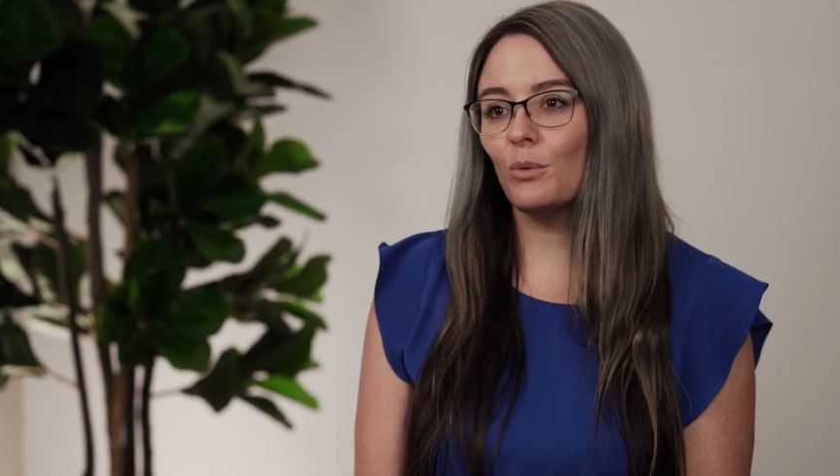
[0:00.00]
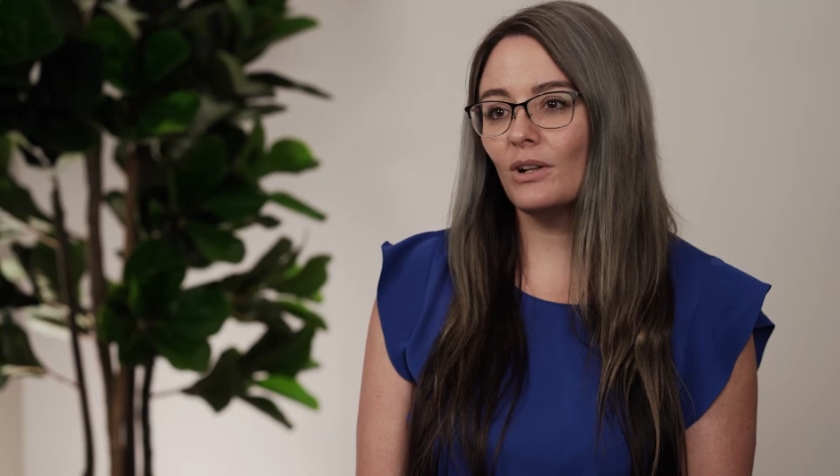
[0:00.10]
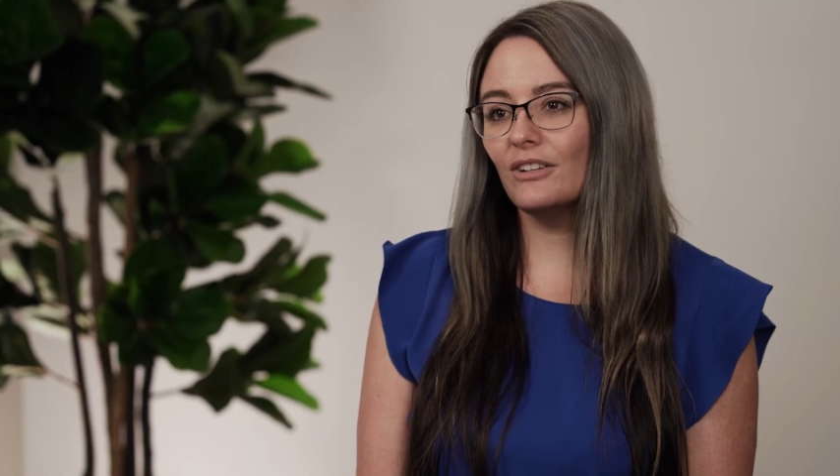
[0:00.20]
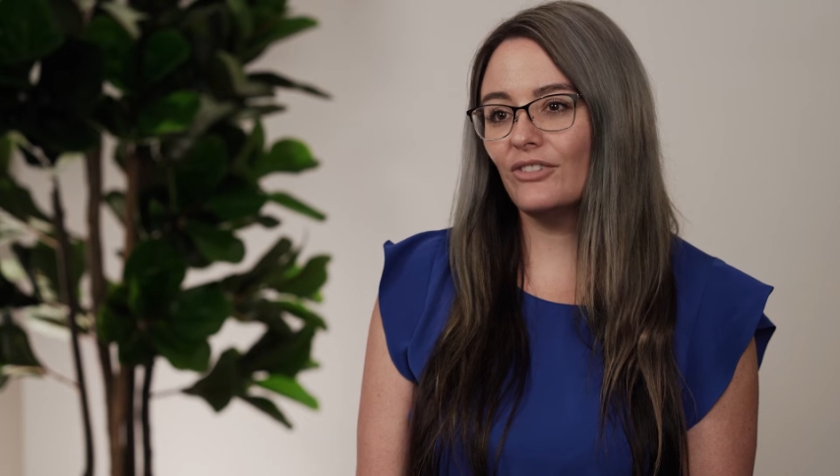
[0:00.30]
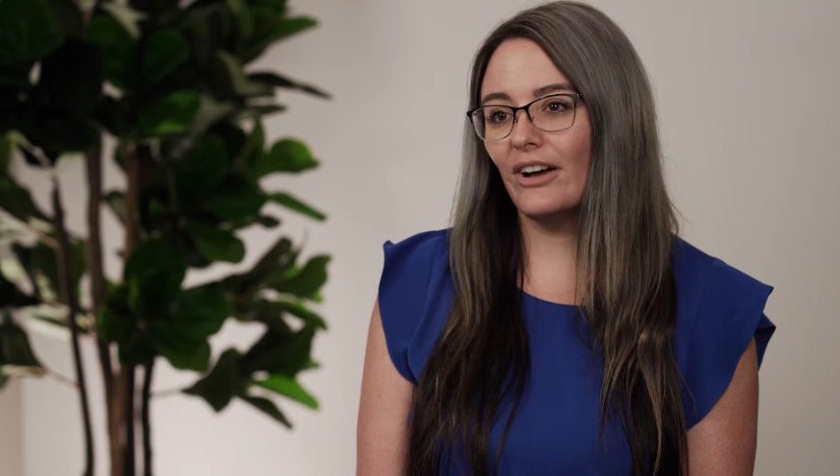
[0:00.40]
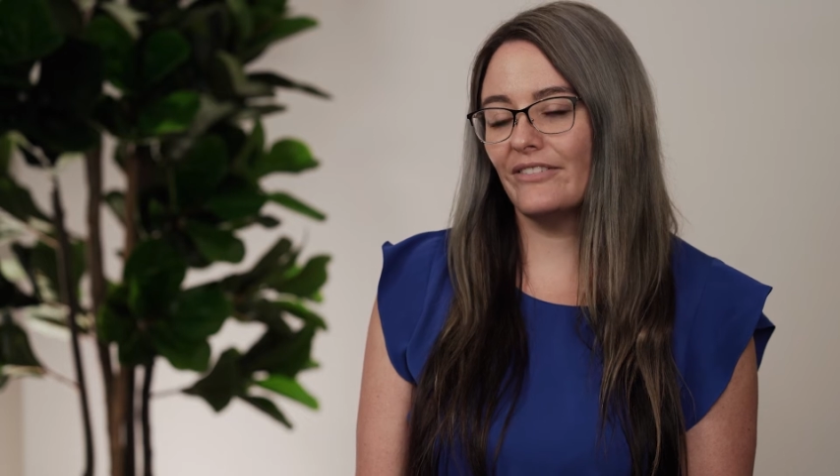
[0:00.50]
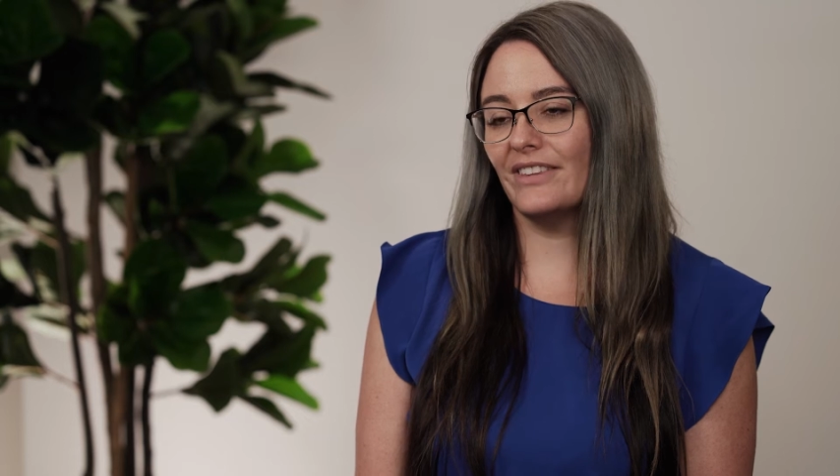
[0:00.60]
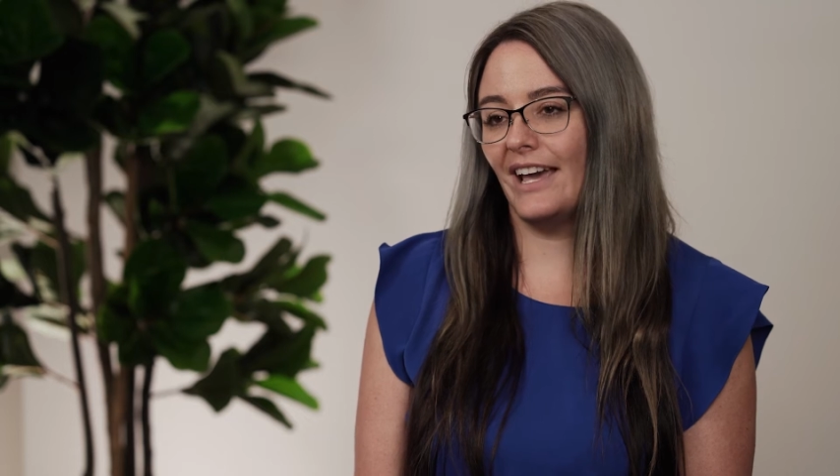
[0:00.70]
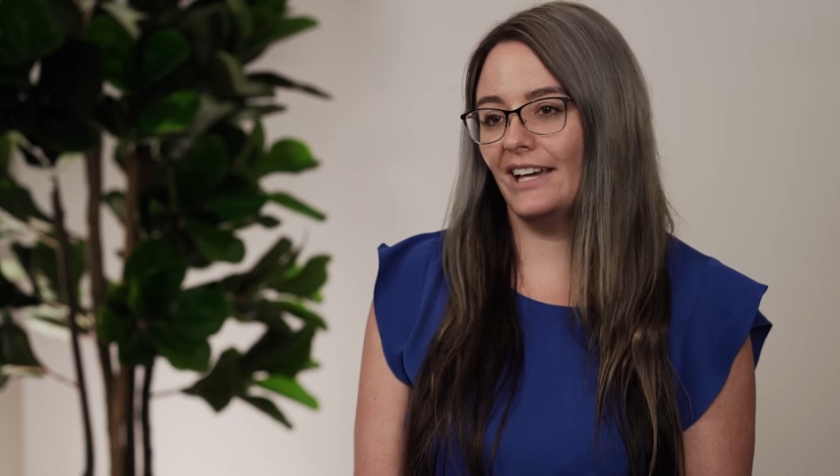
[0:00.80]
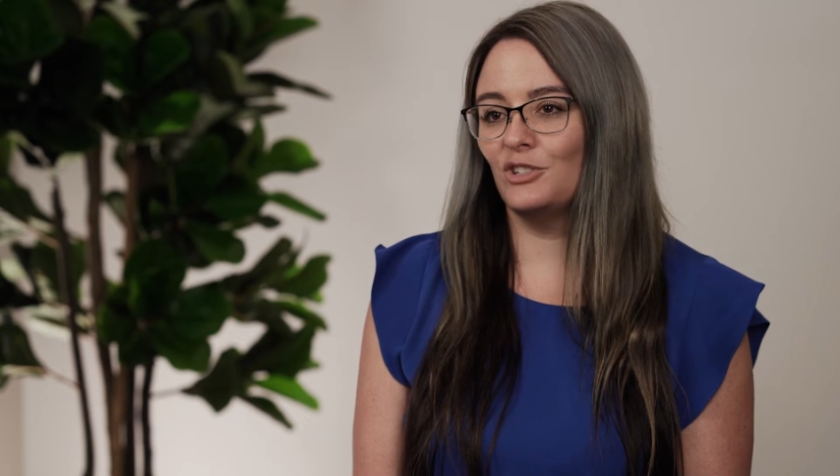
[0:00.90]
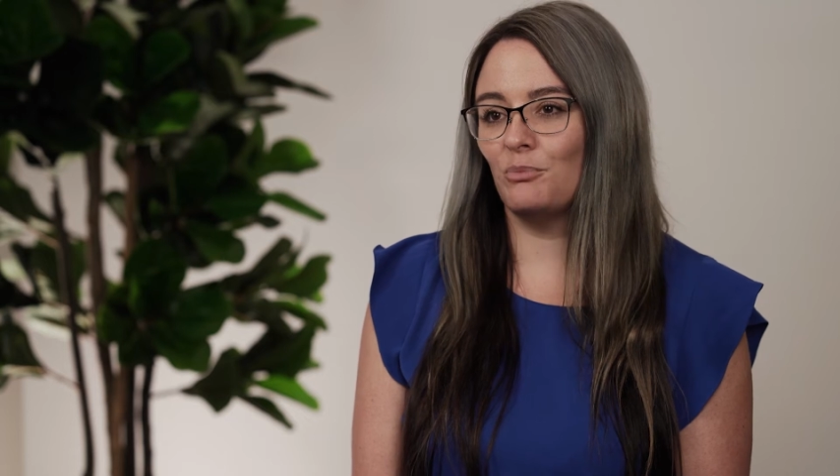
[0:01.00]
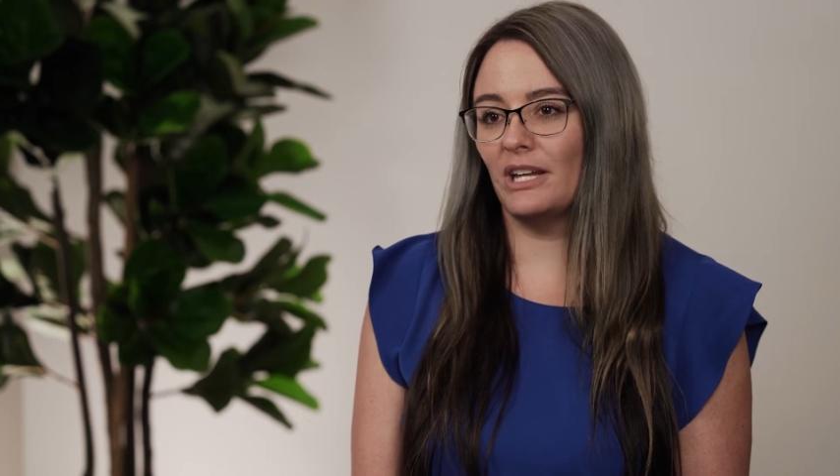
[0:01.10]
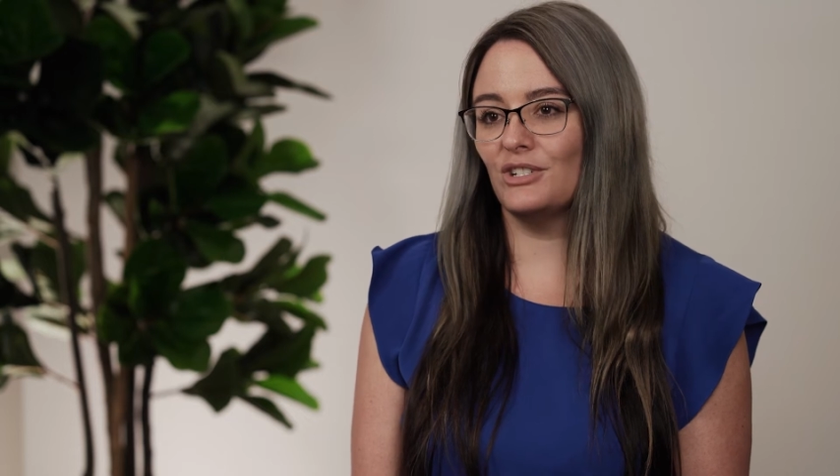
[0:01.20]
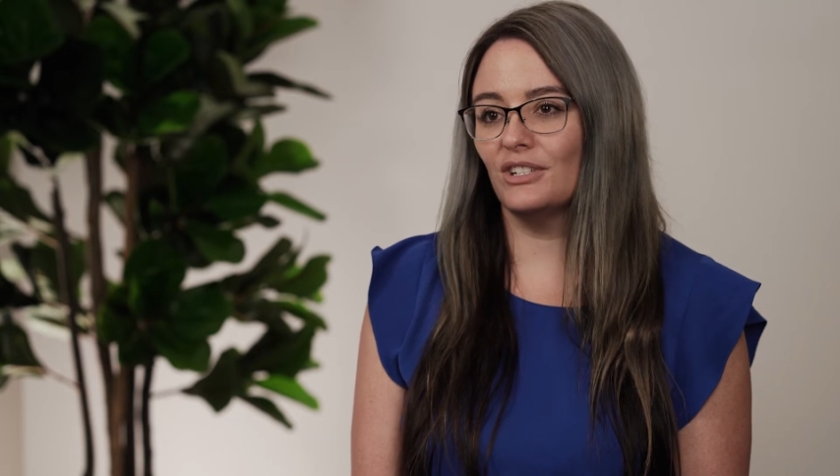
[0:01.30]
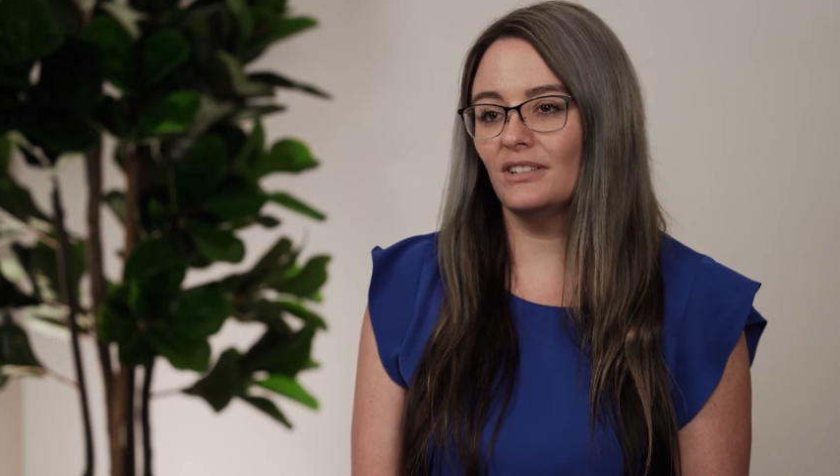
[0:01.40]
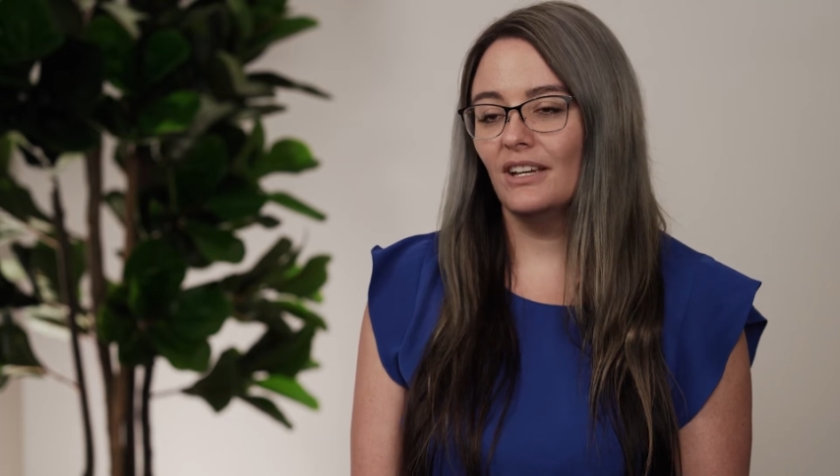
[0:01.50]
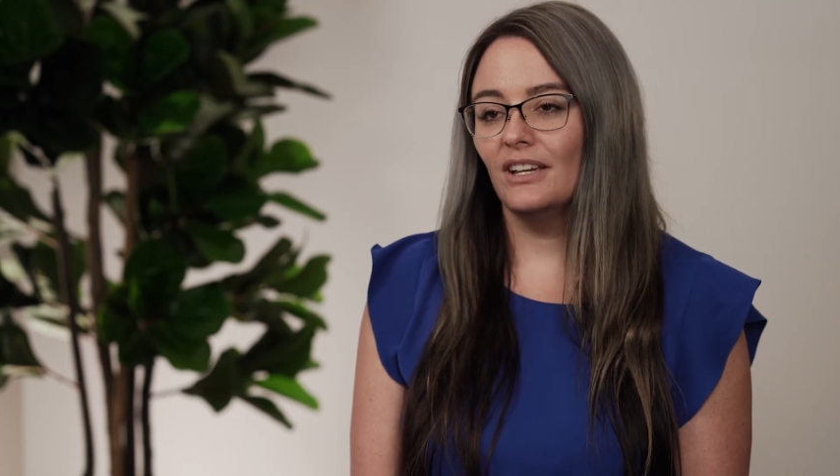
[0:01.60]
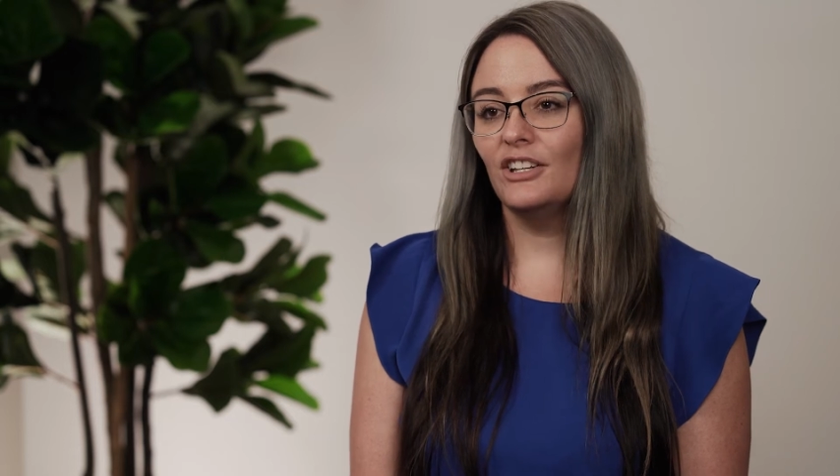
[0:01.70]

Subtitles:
qualify for the age pension,